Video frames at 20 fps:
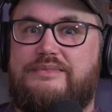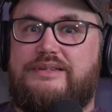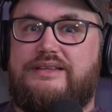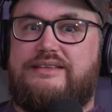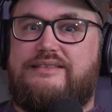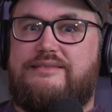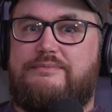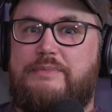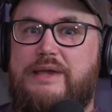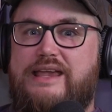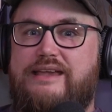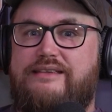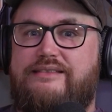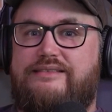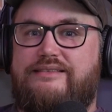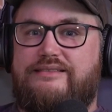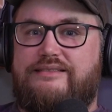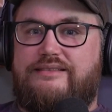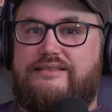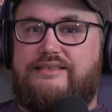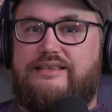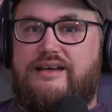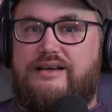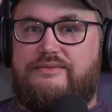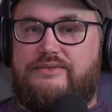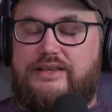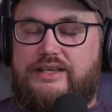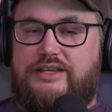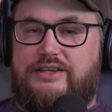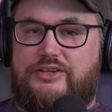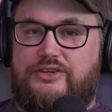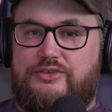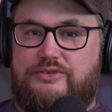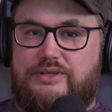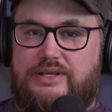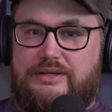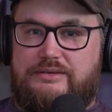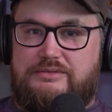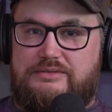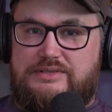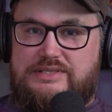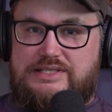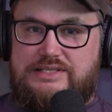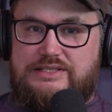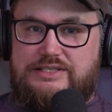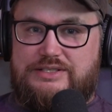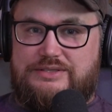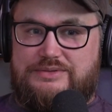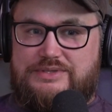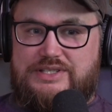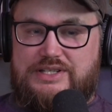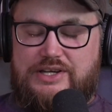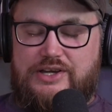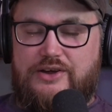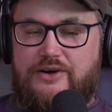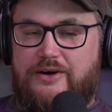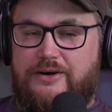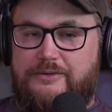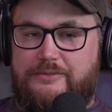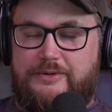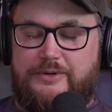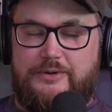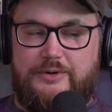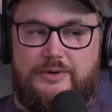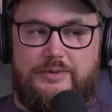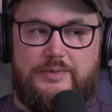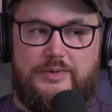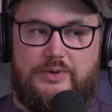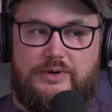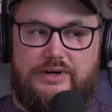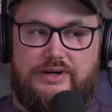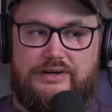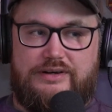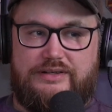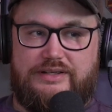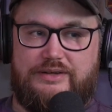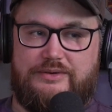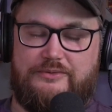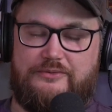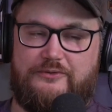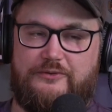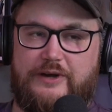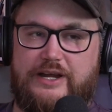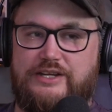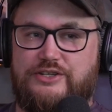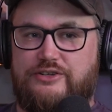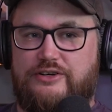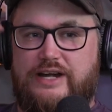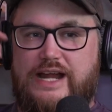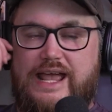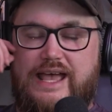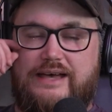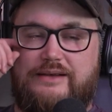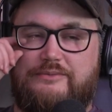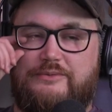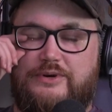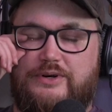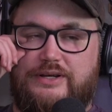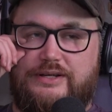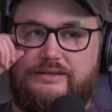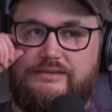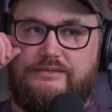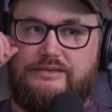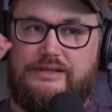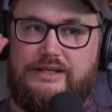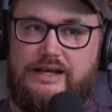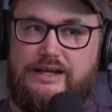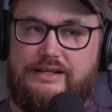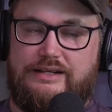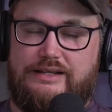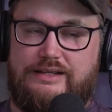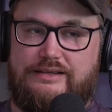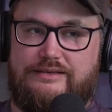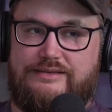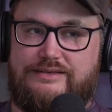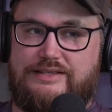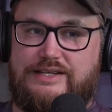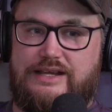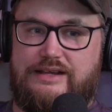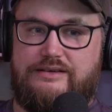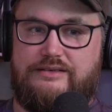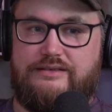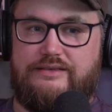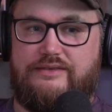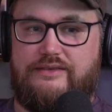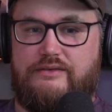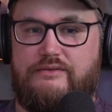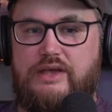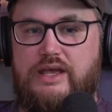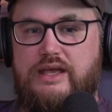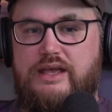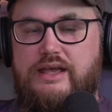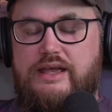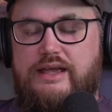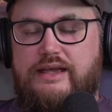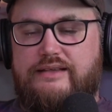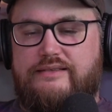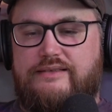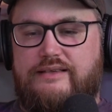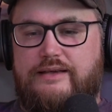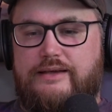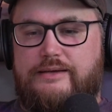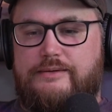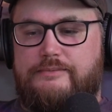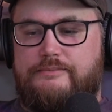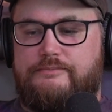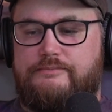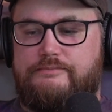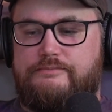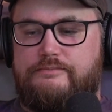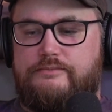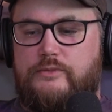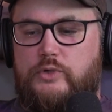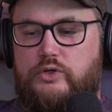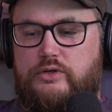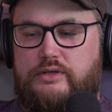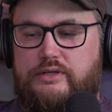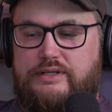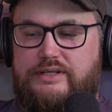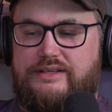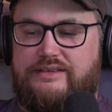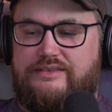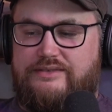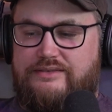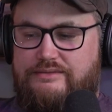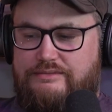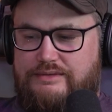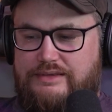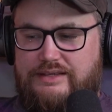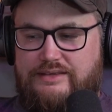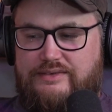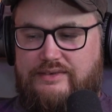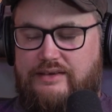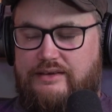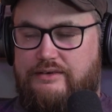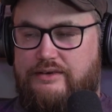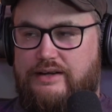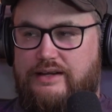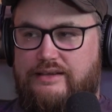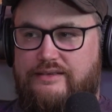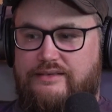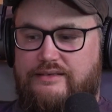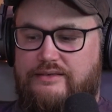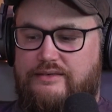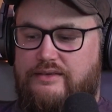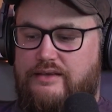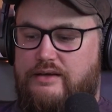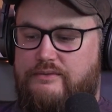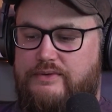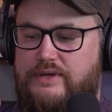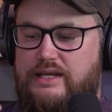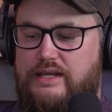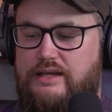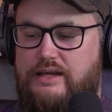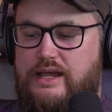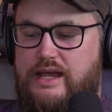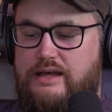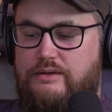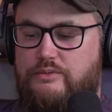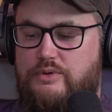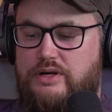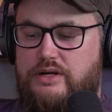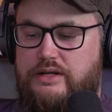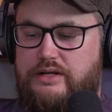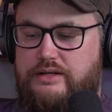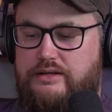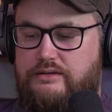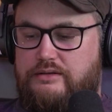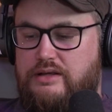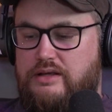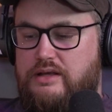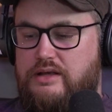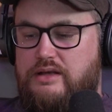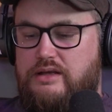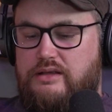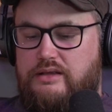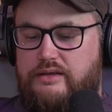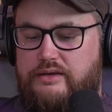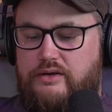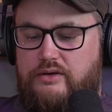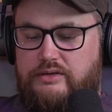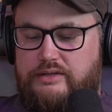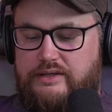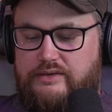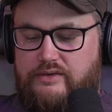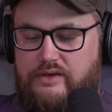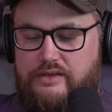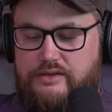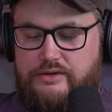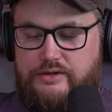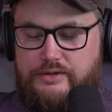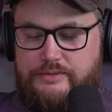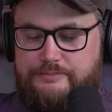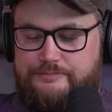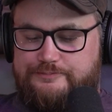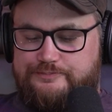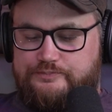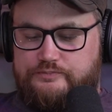space and stuff, like a good, like, cigar room, or Frasier had one on his channel and stuff. It's like, or the series and stuff, he had one, and like all these other